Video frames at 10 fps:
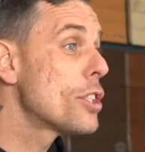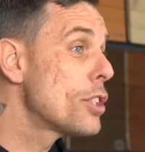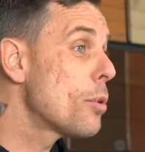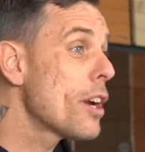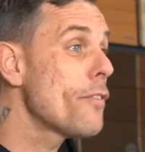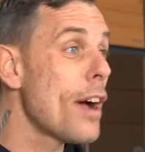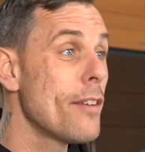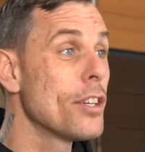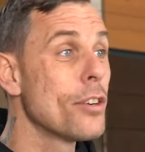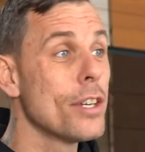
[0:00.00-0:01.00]
to
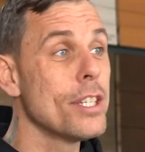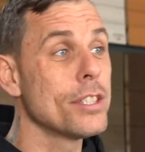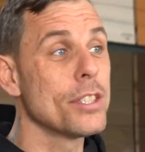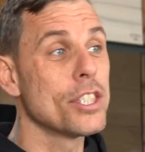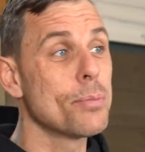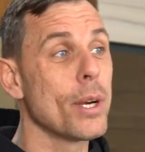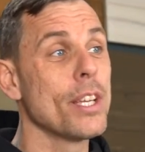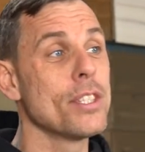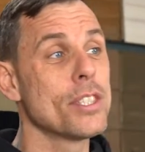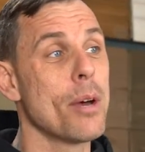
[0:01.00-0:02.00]
25 degrees in the spring
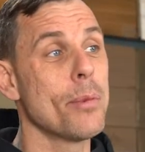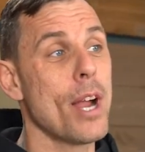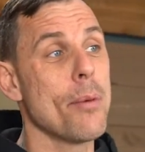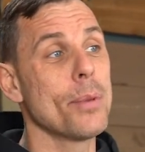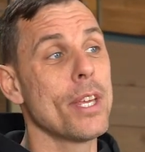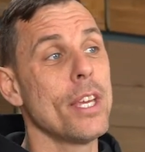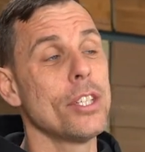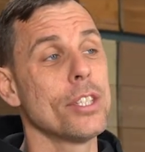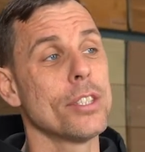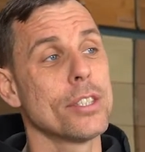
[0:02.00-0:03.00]
and summer
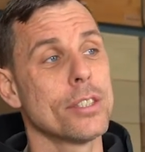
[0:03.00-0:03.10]
applications.